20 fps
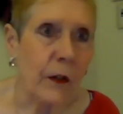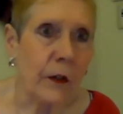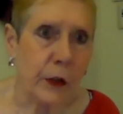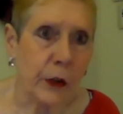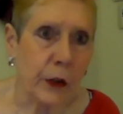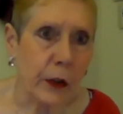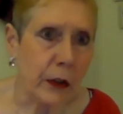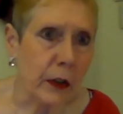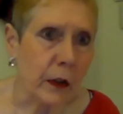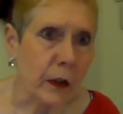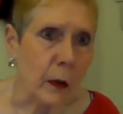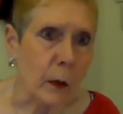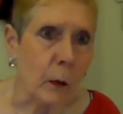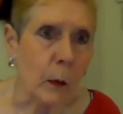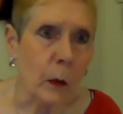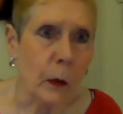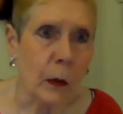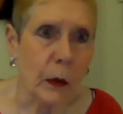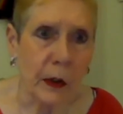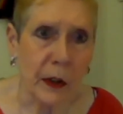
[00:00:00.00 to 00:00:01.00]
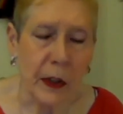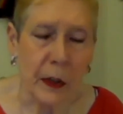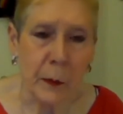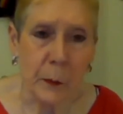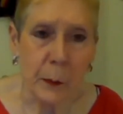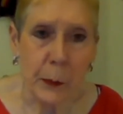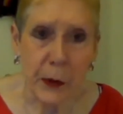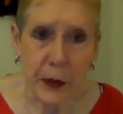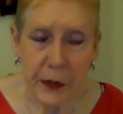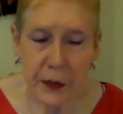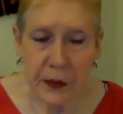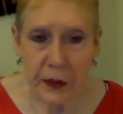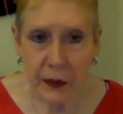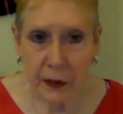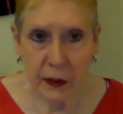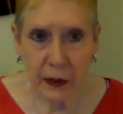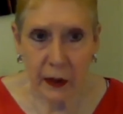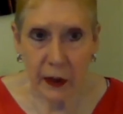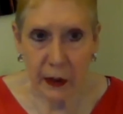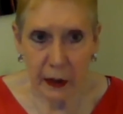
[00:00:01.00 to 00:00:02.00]
during the war in
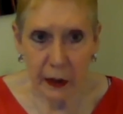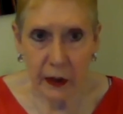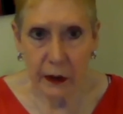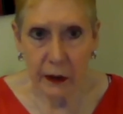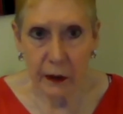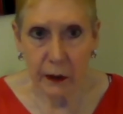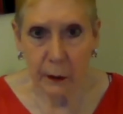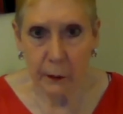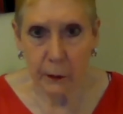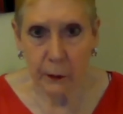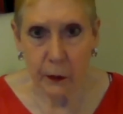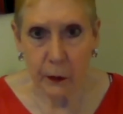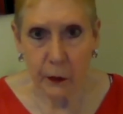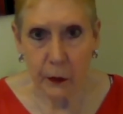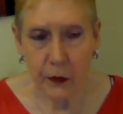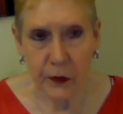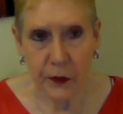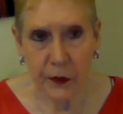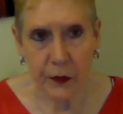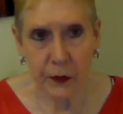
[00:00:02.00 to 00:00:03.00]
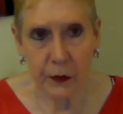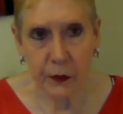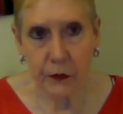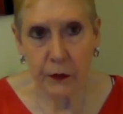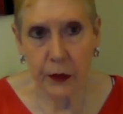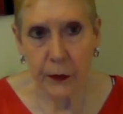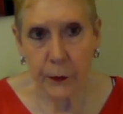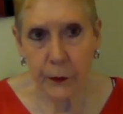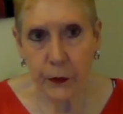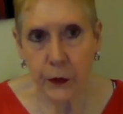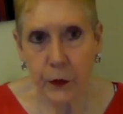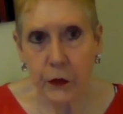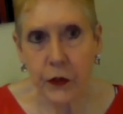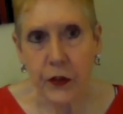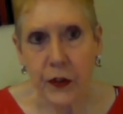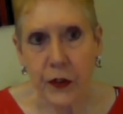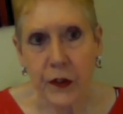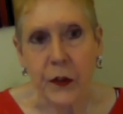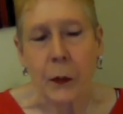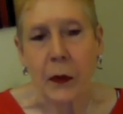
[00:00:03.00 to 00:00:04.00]
Britain, here, of course,
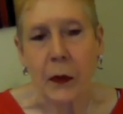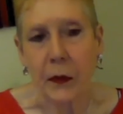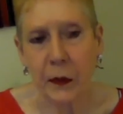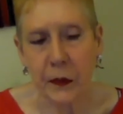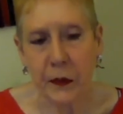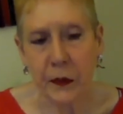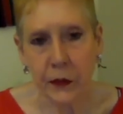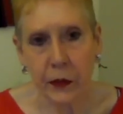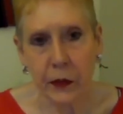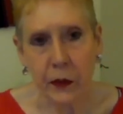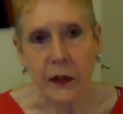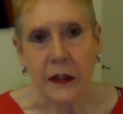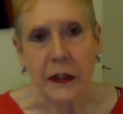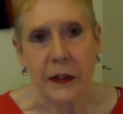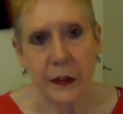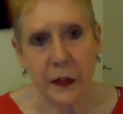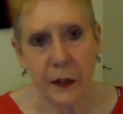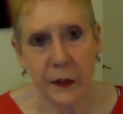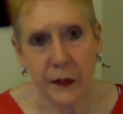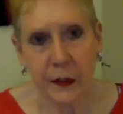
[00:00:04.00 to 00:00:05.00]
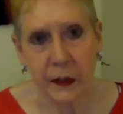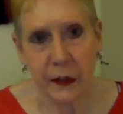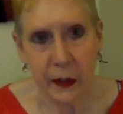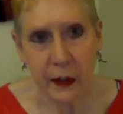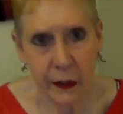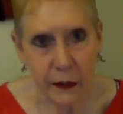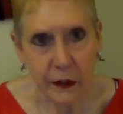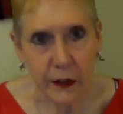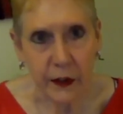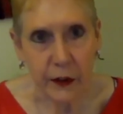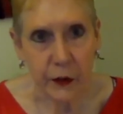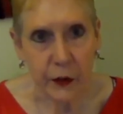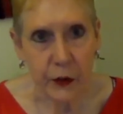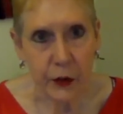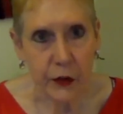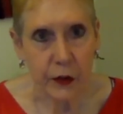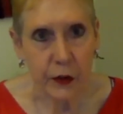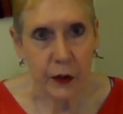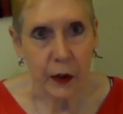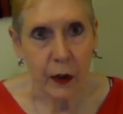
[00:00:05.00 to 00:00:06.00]
refugees were strongly
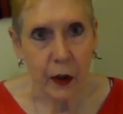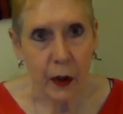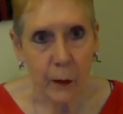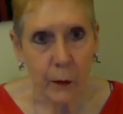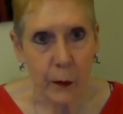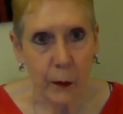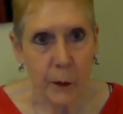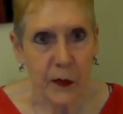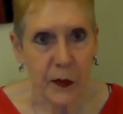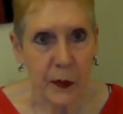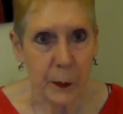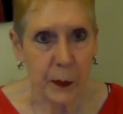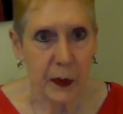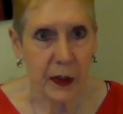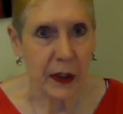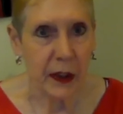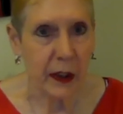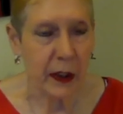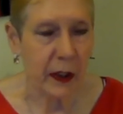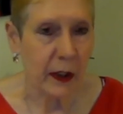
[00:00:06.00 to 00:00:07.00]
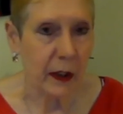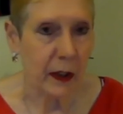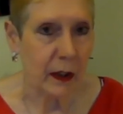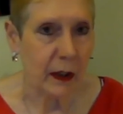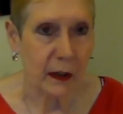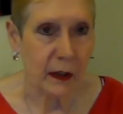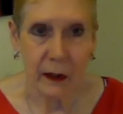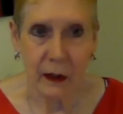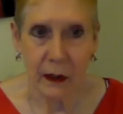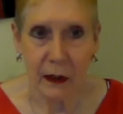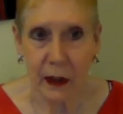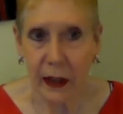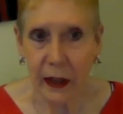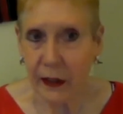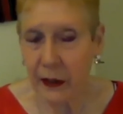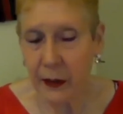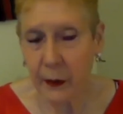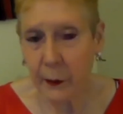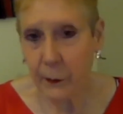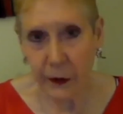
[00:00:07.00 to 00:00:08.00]
discouraged from speaking in
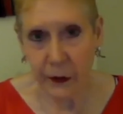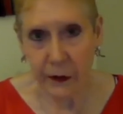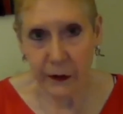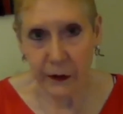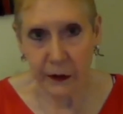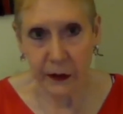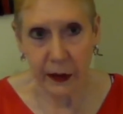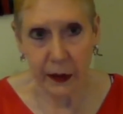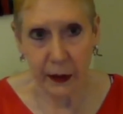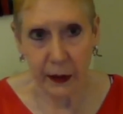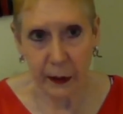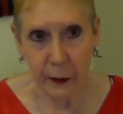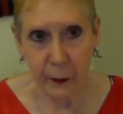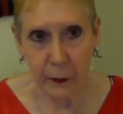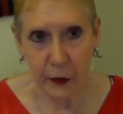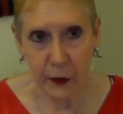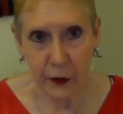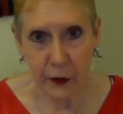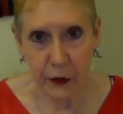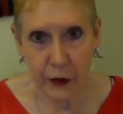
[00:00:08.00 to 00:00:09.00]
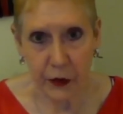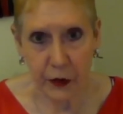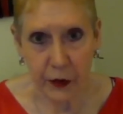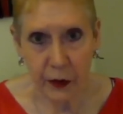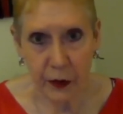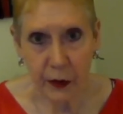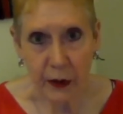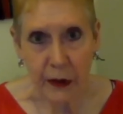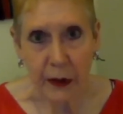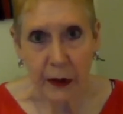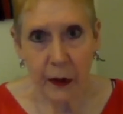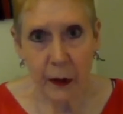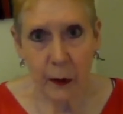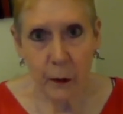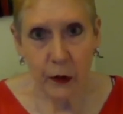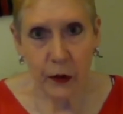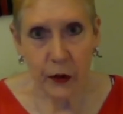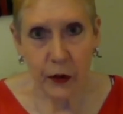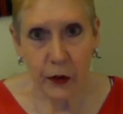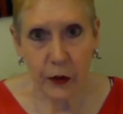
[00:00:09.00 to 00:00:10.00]
any foreign language,
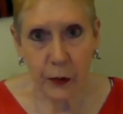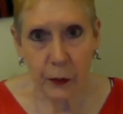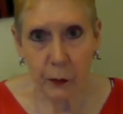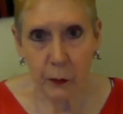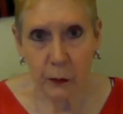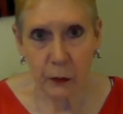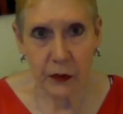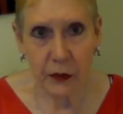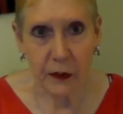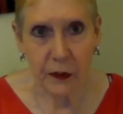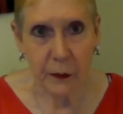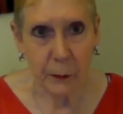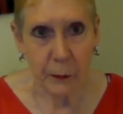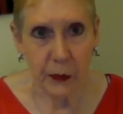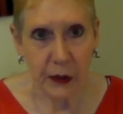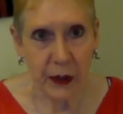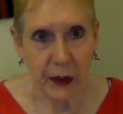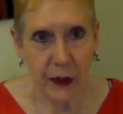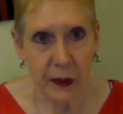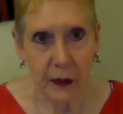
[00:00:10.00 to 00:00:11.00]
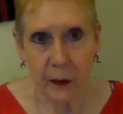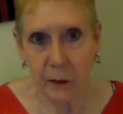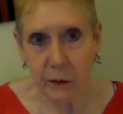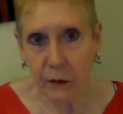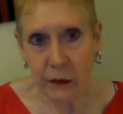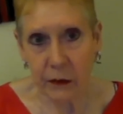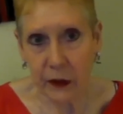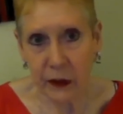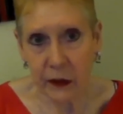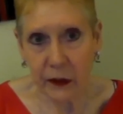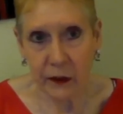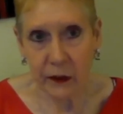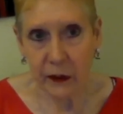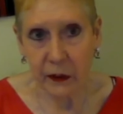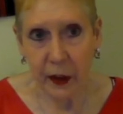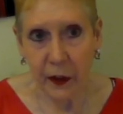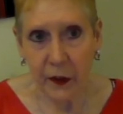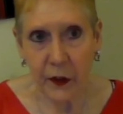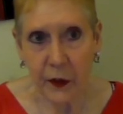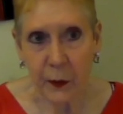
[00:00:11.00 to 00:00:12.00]
which wouldn't be
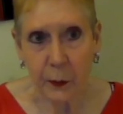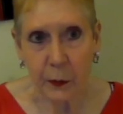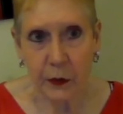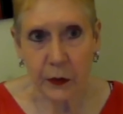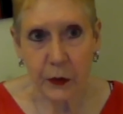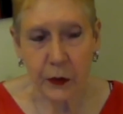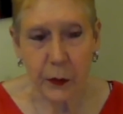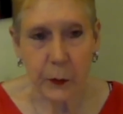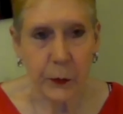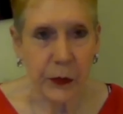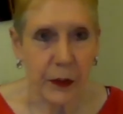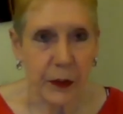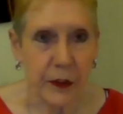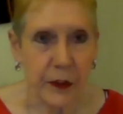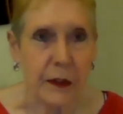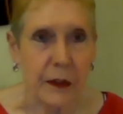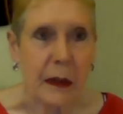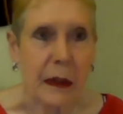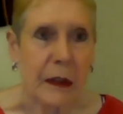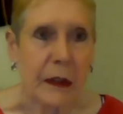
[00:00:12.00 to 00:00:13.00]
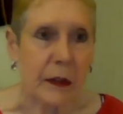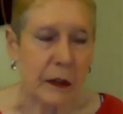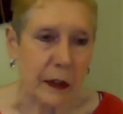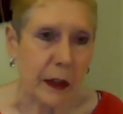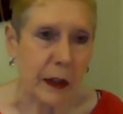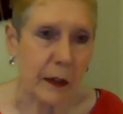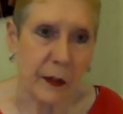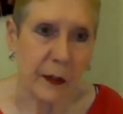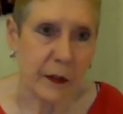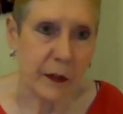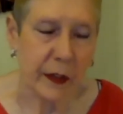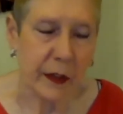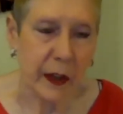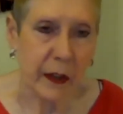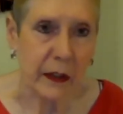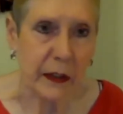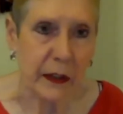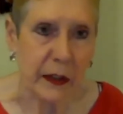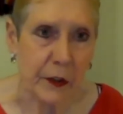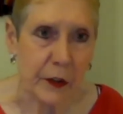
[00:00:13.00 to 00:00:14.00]
recognizable to Britain
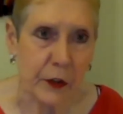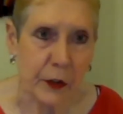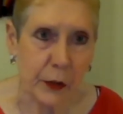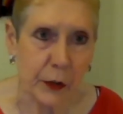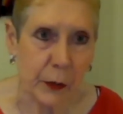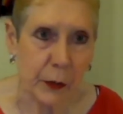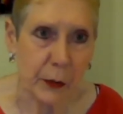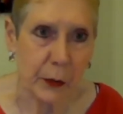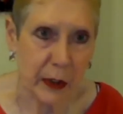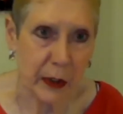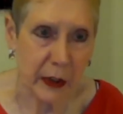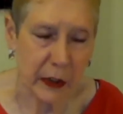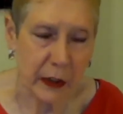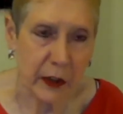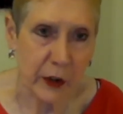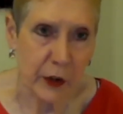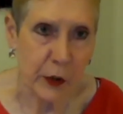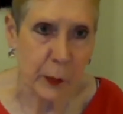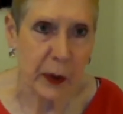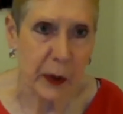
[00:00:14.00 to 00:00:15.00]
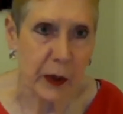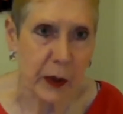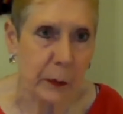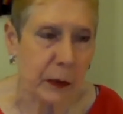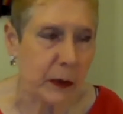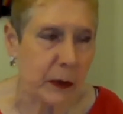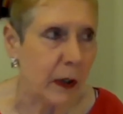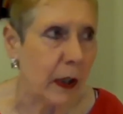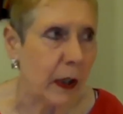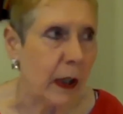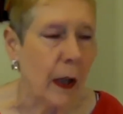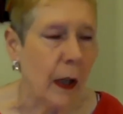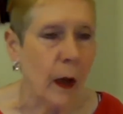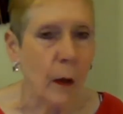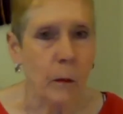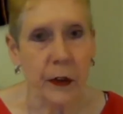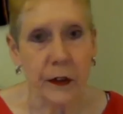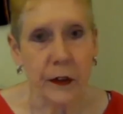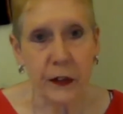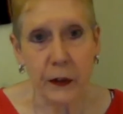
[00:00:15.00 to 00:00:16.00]
necessarily to English people,
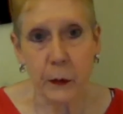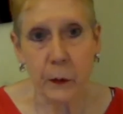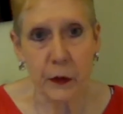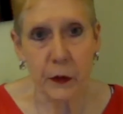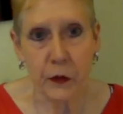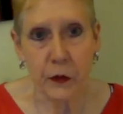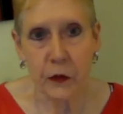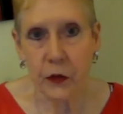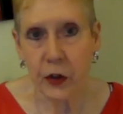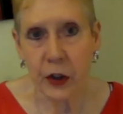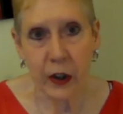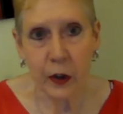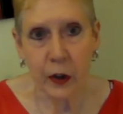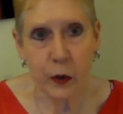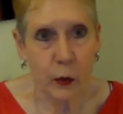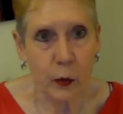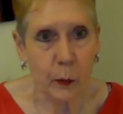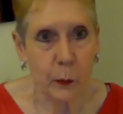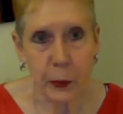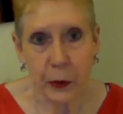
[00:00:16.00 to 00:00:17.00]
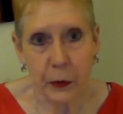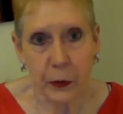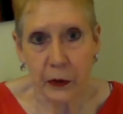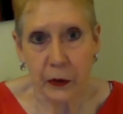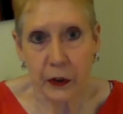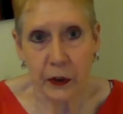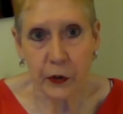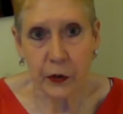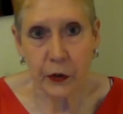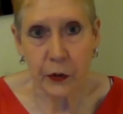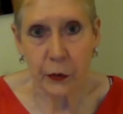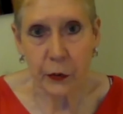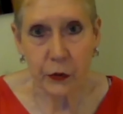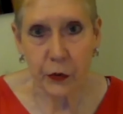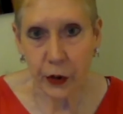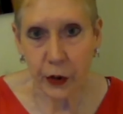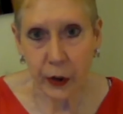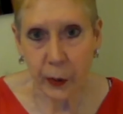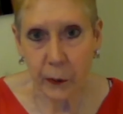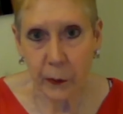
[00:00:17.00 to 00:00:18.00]
whether it was Czech or Polish or
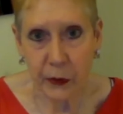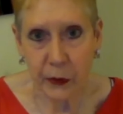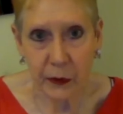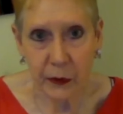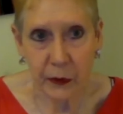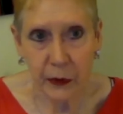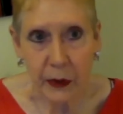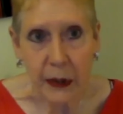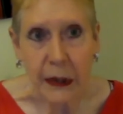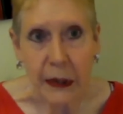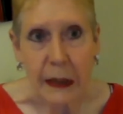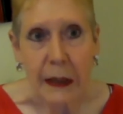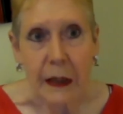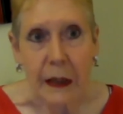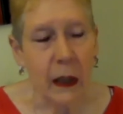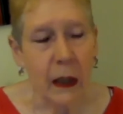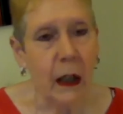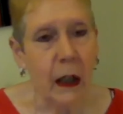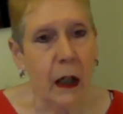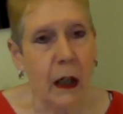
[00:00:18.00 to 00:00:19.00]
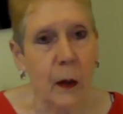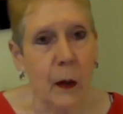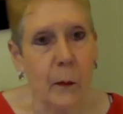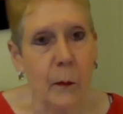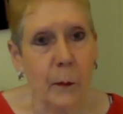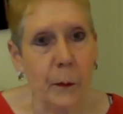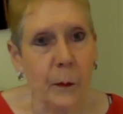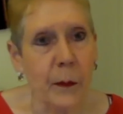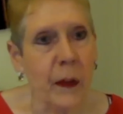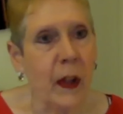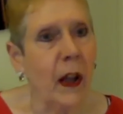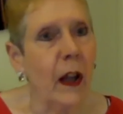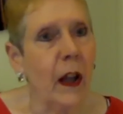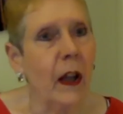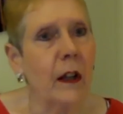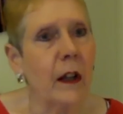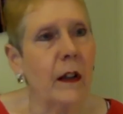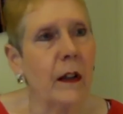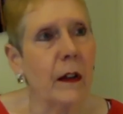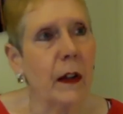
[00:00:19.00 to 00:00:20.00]
German. Um,
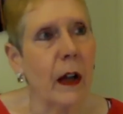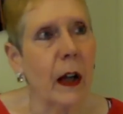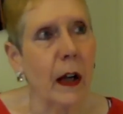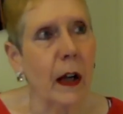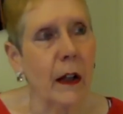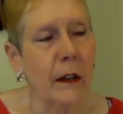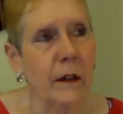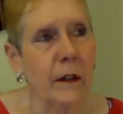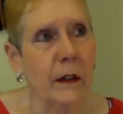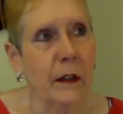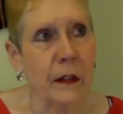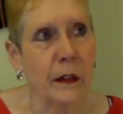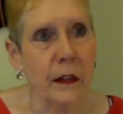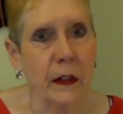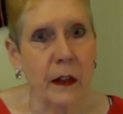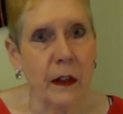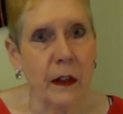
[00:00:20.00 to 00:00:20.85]
and